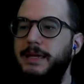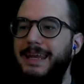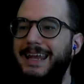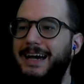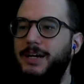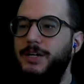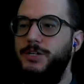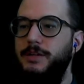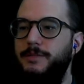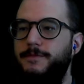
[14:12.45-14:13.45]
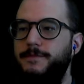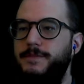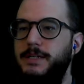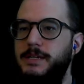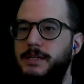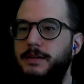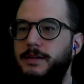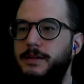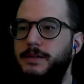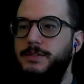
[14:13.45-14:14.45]
915.
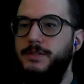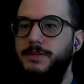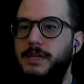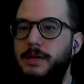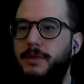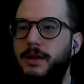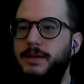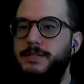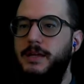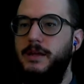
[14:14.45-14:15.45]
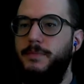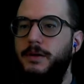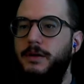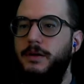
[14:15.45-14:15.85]
So same kind of setup.